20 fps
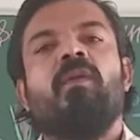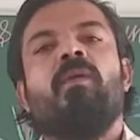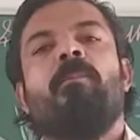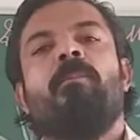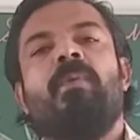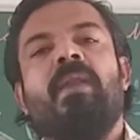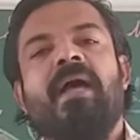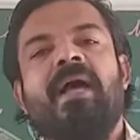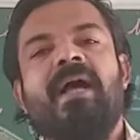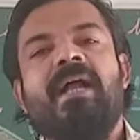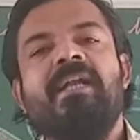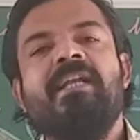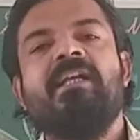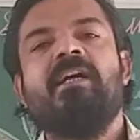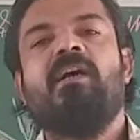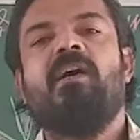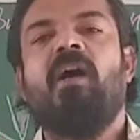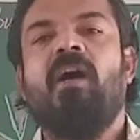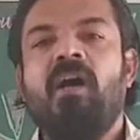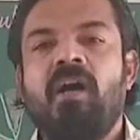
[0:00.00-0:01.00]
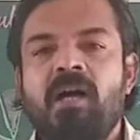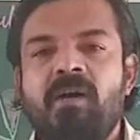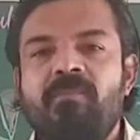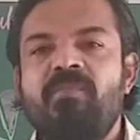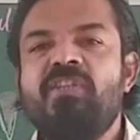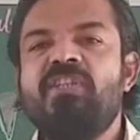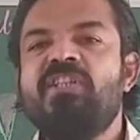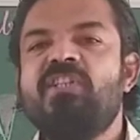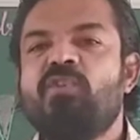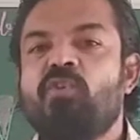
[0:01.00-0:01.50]
plant, a herb
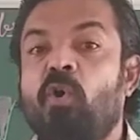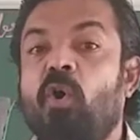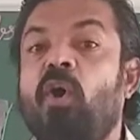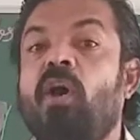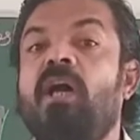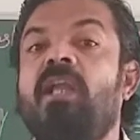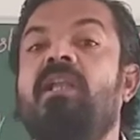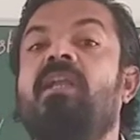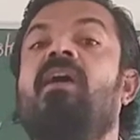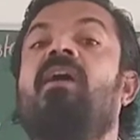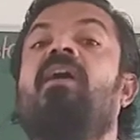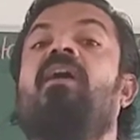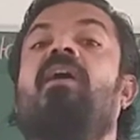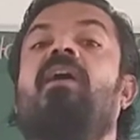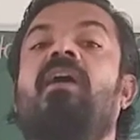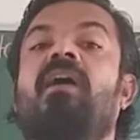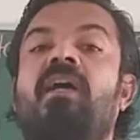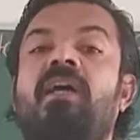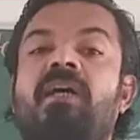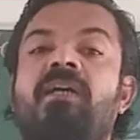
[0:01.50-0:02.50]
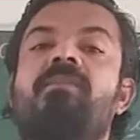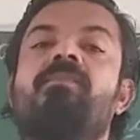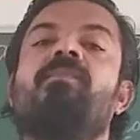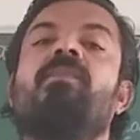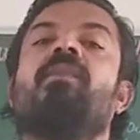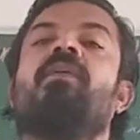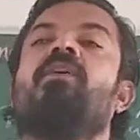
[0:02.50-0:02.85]
which is called a herb.